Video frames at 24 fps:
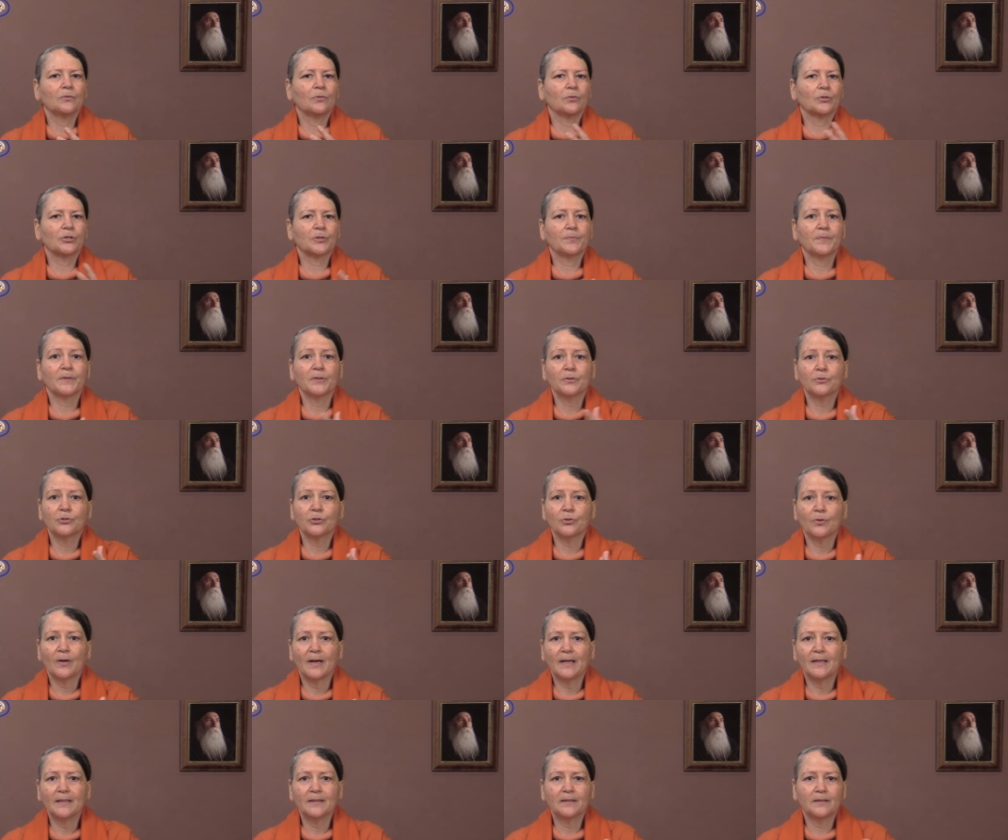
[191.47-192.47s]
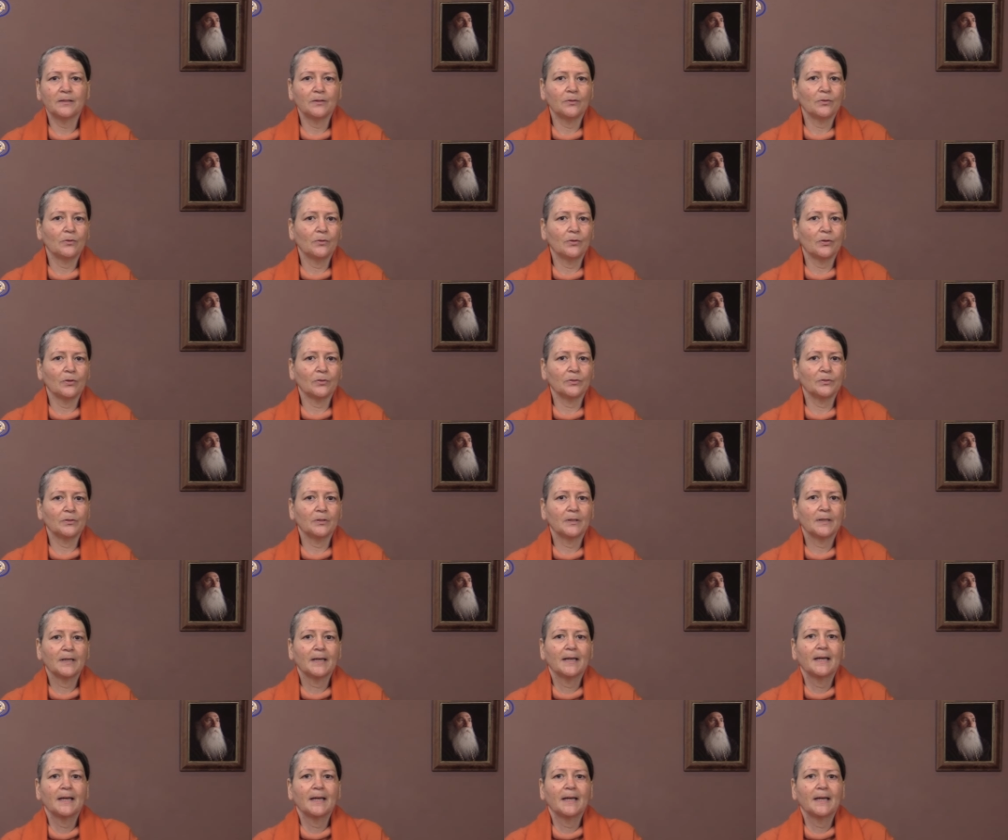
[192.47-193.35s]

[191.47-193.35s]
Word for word: or spirituality or God.